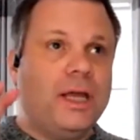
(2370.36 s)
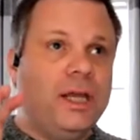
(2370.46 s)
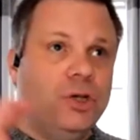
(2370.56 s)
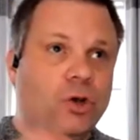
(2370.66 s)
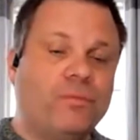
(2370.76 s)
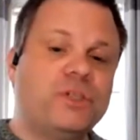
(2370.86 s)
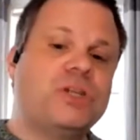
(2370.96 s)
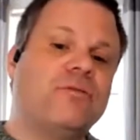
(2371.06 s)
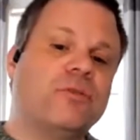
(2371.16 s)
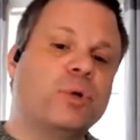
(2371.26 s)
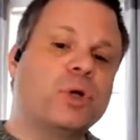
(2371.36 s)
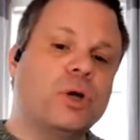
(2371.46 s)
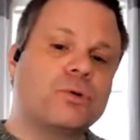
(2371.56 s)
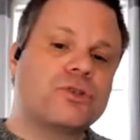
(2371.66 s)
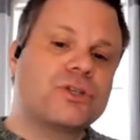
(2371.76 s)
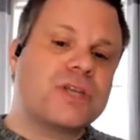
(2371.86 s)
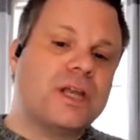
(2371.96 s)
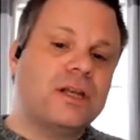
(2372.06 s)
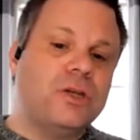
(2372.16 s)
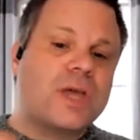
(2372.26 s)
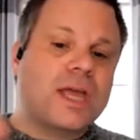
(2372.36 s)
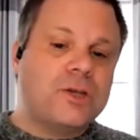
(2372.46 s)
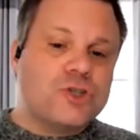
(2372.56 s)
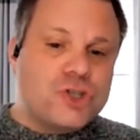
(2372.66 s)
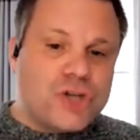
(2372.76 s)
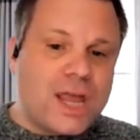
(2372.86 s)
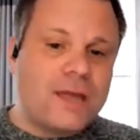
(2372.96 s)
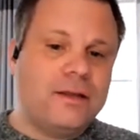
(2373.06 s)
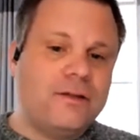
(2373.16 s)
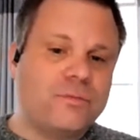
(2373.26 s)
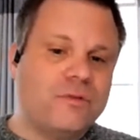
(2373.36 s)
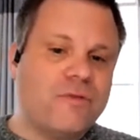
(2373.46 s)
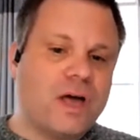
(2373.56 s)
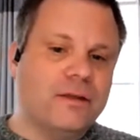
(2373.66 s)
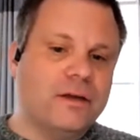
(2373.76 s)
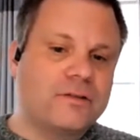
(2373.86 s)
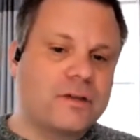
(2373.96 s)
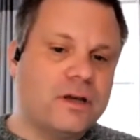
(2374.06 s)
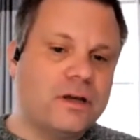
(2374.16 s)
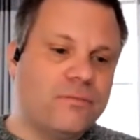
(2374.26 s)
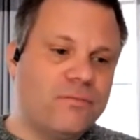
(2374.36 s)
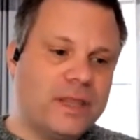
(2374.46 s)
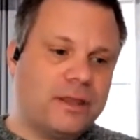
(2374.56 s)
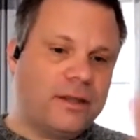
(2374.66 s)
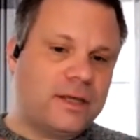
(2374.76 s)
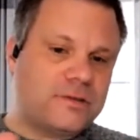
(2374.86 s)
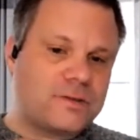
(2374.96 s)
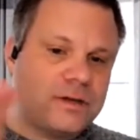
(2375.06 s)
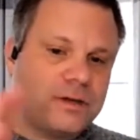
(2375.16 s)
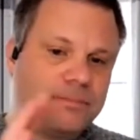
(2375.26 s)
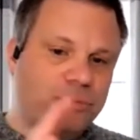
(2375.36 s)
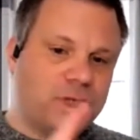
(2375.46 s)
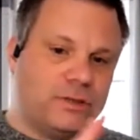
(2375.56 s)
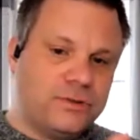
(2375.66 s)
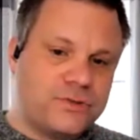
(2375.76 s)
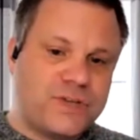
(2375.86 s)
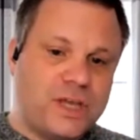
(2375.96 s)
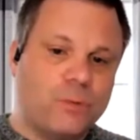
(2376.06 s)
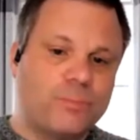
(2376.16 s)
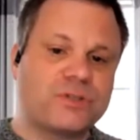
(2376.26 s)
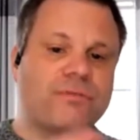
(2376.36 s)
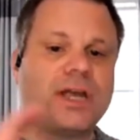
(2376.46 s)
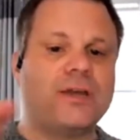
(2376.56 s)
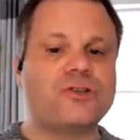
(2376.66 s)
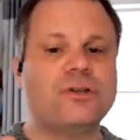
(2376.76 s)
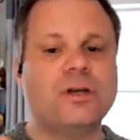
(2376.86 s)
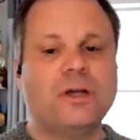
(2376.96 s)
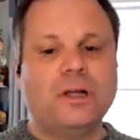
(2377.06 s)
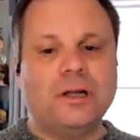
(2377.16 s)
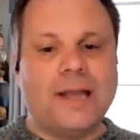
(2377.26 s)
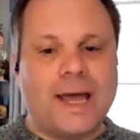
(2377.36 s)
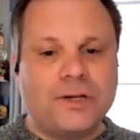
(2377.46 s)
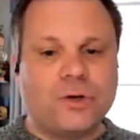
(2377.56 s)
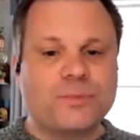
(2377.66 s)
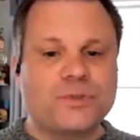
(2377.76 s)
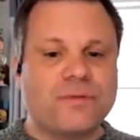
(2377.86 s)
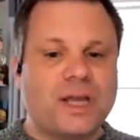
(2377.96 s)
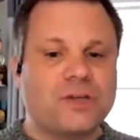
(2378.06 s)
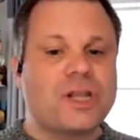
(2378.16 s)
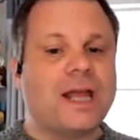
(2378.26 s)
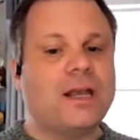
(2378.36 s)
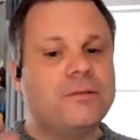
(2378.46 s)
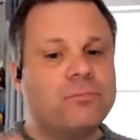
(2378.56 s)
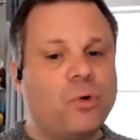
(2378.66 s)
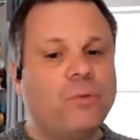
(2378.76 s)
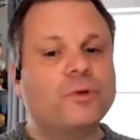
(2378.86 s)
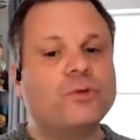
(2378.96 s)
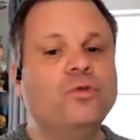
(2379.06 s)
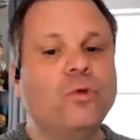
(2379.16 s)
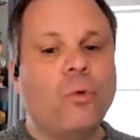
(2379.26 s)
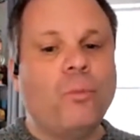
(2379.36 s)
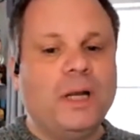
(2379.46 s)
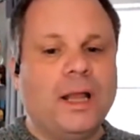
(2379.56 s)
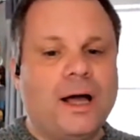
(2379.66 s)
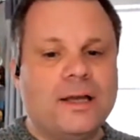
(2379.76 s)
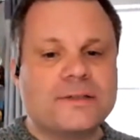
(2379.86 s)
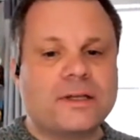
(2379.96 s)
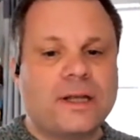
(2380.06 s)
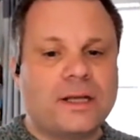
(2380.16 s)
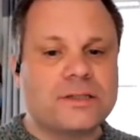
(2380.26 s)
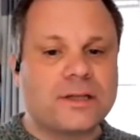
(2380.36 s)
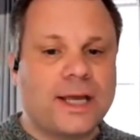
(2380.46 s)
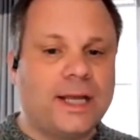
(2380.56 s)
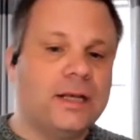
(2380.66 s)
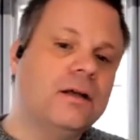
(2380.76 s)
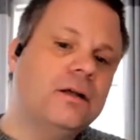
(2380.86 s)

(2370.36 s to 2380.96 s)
innovative approaches, and then you can share these with others, whether that's in sea observation, land observation, and then almost normalize it and train